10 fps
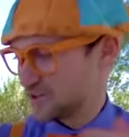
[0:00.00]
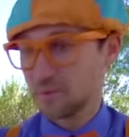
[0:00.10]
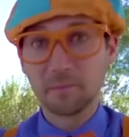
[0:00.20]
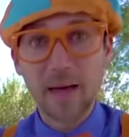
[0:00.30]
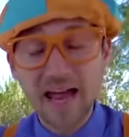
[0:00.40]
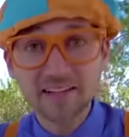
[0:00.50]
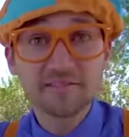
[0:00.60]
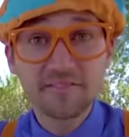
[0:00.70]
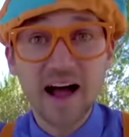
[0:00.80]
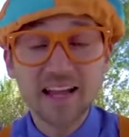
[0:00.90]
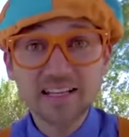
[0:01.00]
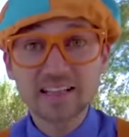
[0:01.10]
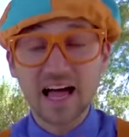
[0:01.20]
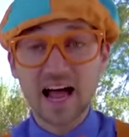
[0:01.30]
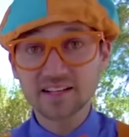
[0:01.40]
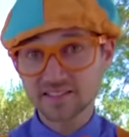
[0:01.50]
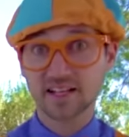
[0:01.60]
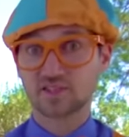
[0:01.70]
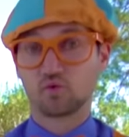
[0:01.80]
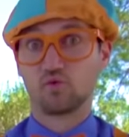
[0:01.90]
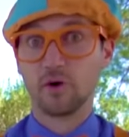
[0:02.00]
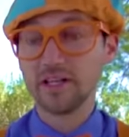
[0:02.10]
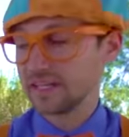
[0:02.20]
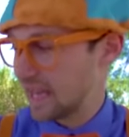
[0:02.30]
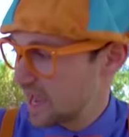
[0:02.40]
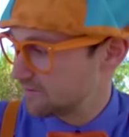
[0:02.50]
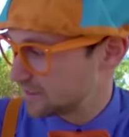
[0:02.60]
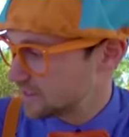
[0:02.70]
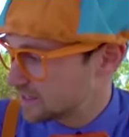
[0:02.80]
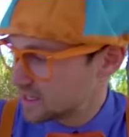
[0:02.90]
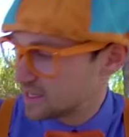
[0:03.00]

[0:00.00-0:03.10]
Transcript: So magnifying glass that's really heavy